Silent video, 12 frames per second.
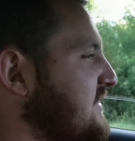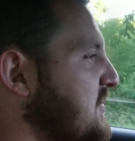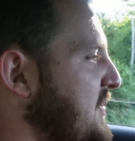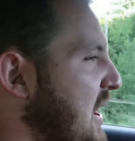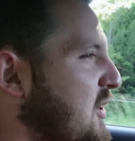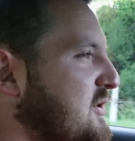the
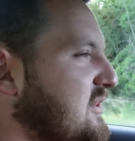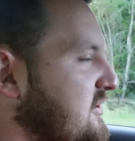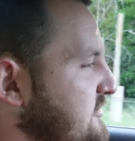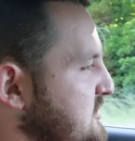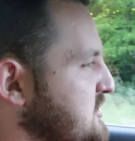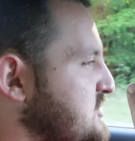power
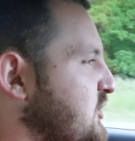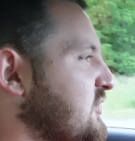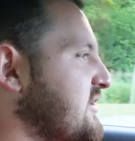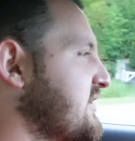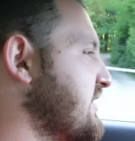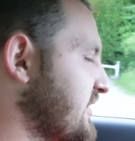delivery just so
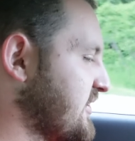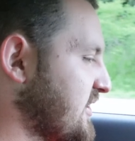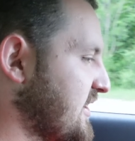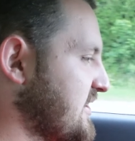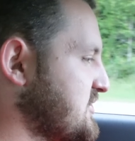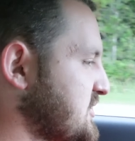linear.
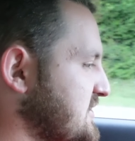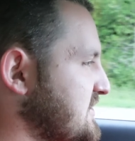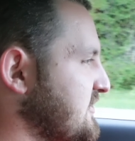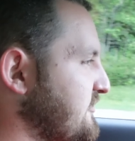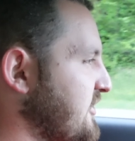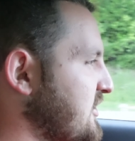It's just
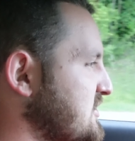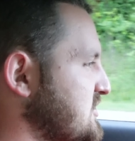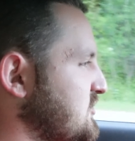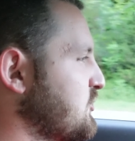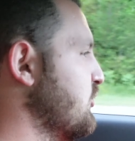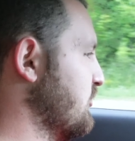very
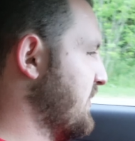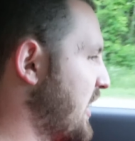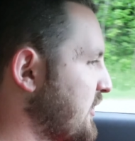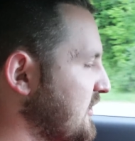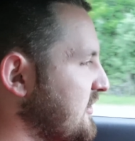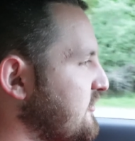smooth
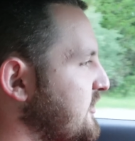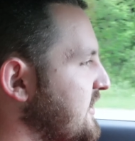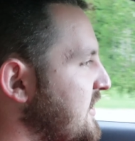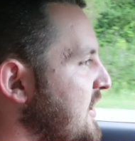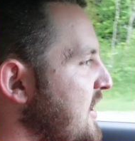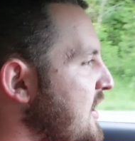power delivery,
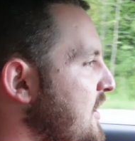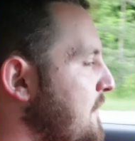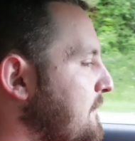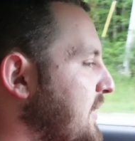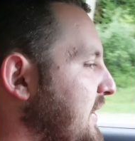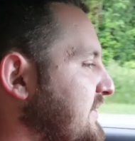
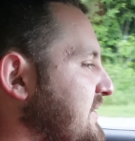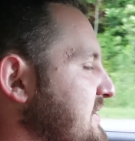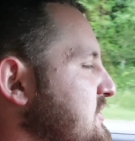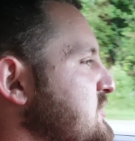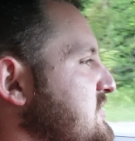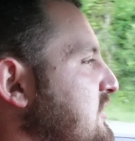but
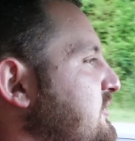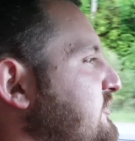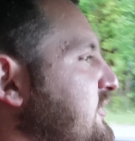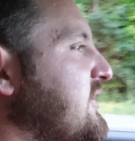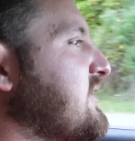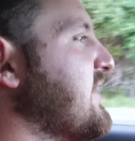you still
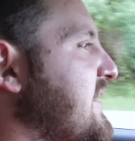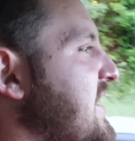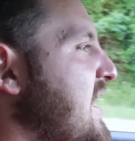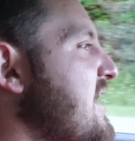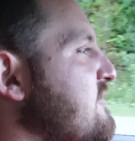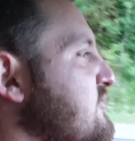feel like
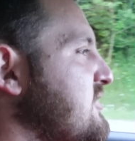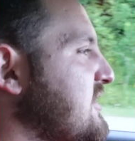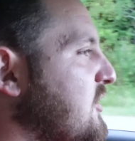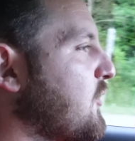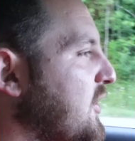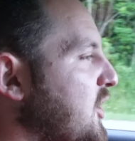
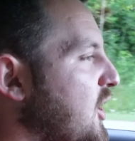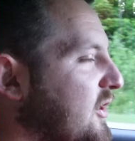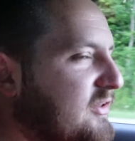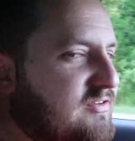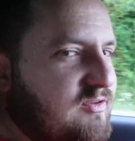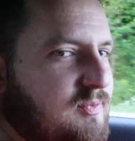everything going
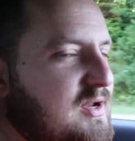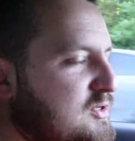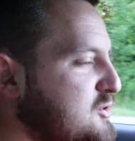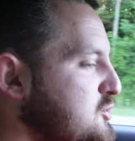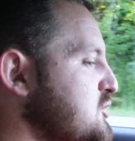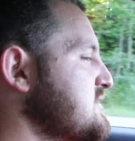on. The
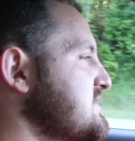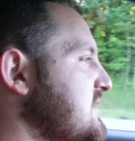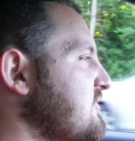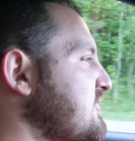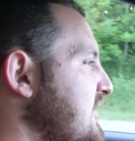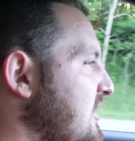suspension is just
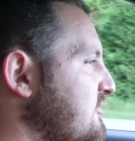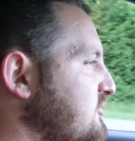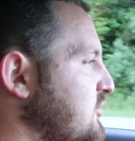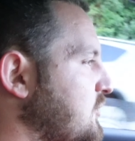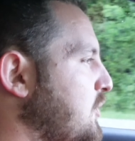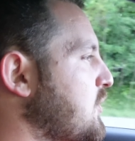stiff enough
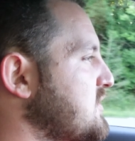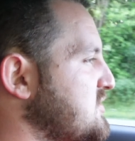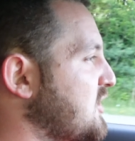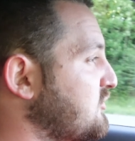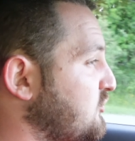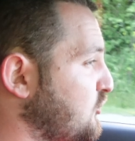to where it's
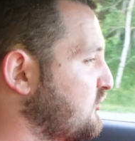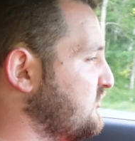not too